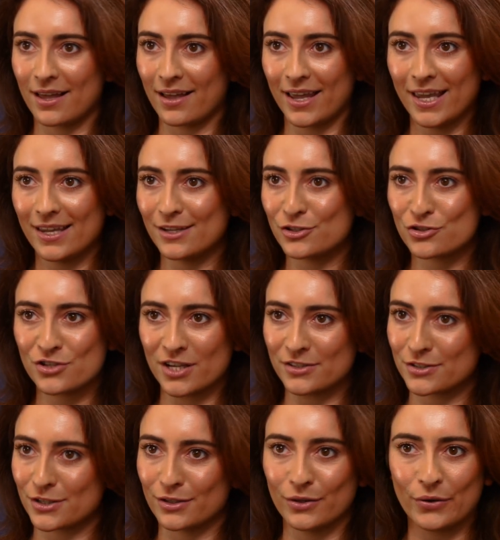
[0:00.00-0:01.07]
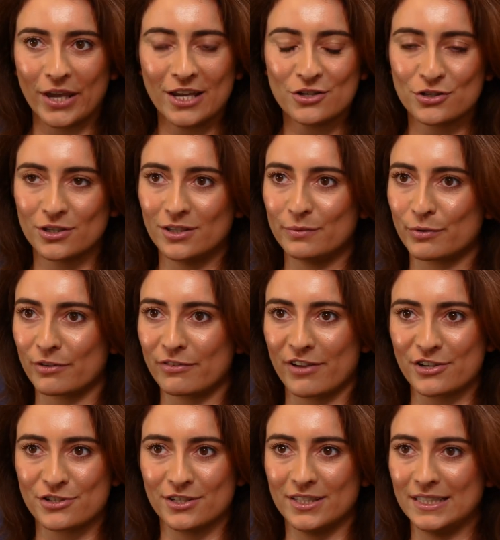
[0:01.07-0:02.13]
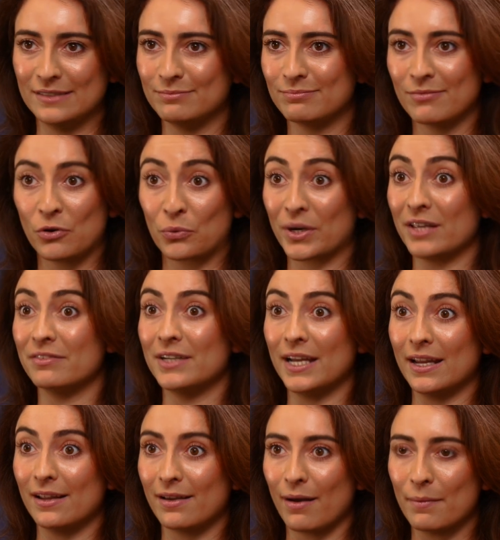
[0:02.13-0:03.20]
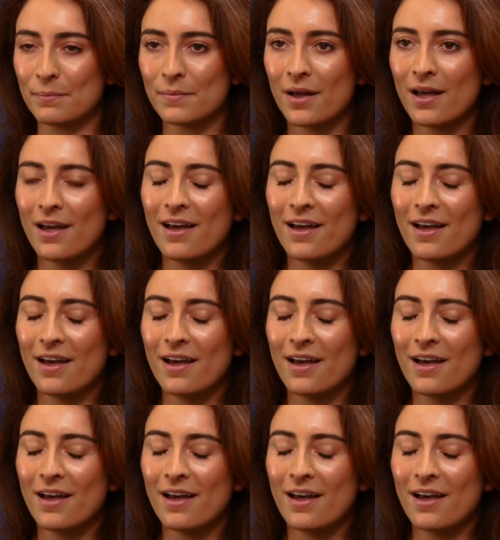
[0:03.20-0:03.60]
age, gender, location, profession, or even income.